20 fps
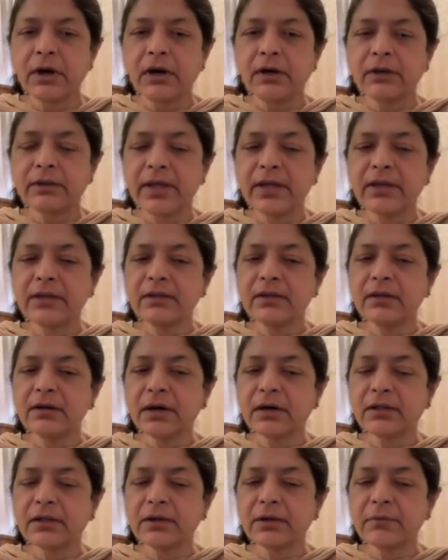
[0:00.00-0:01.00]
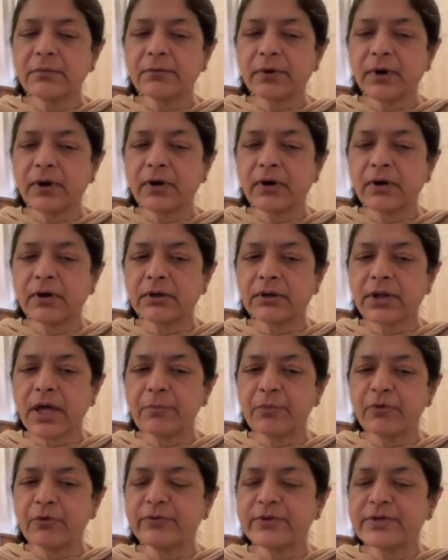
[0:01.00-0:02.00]
Then the other
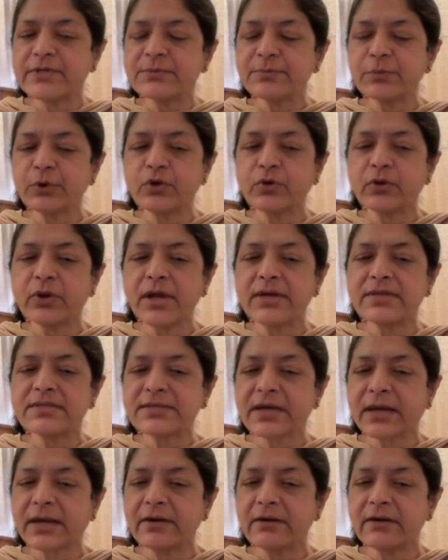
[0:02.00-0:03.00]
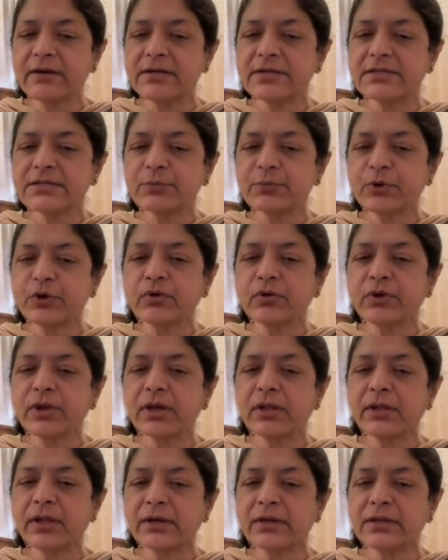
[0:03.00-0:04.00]
type of dysmenorrhea is secondary
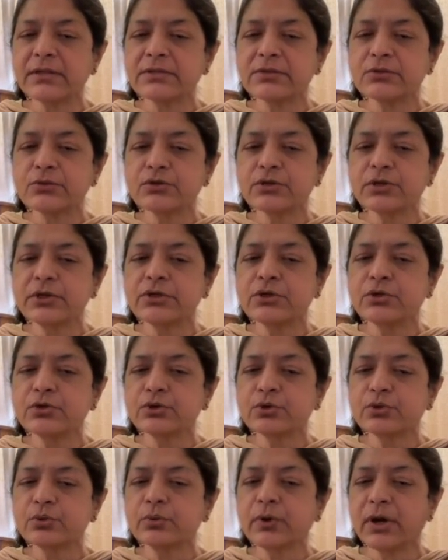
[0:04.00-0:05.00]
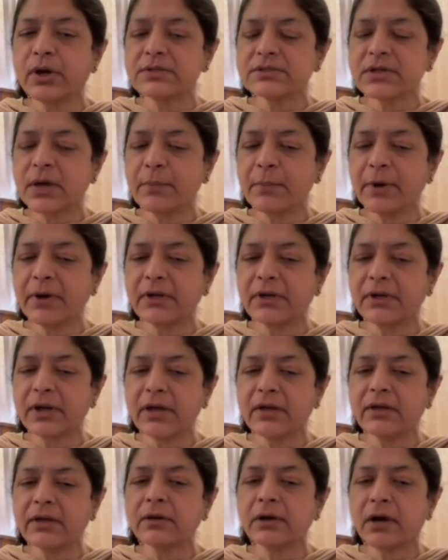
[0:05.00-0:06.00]
dysmenorrhea, that is usually due to some
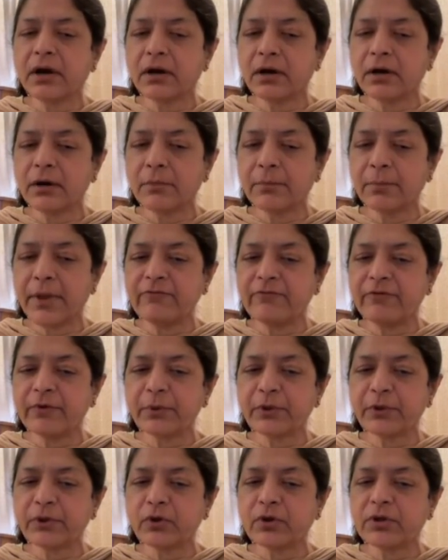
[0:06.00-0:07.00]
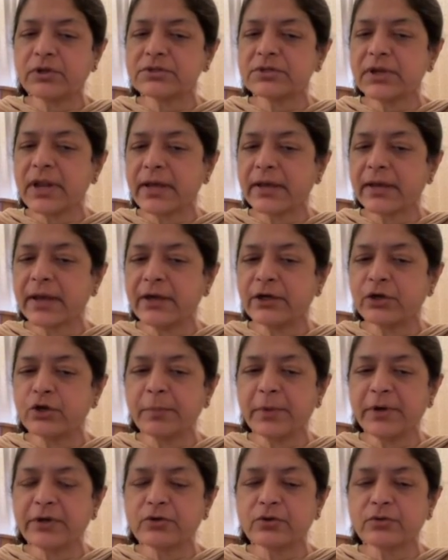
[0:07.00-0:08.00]
underlying pelvic pathology like
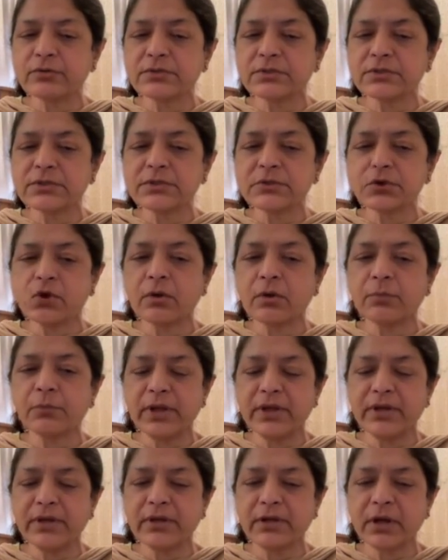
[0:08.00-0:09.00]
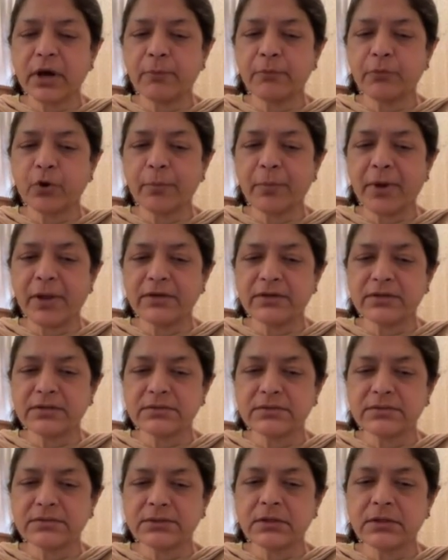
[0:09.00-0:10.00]
endometriosis or Mullerian
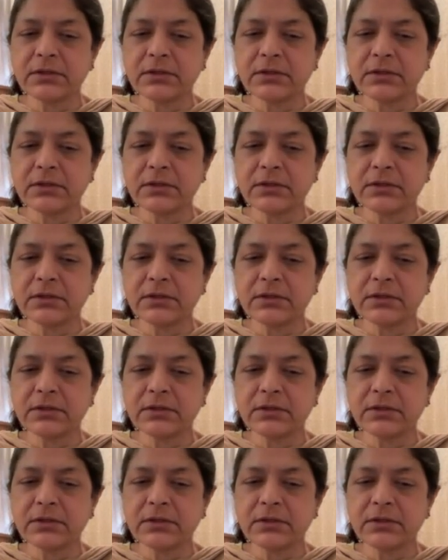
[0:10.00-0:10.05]
abnormalities.